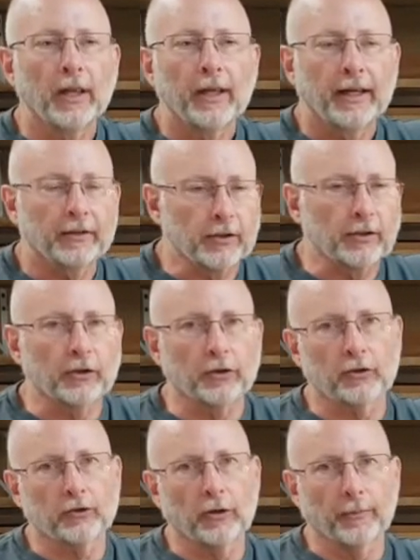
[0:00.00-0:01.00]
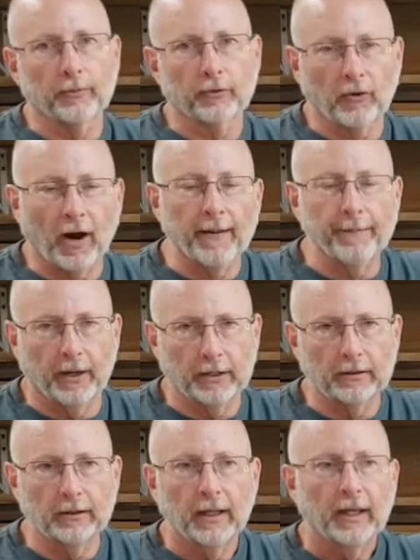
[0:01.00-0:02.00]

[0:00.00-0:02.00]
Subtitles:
hit the subscribe button.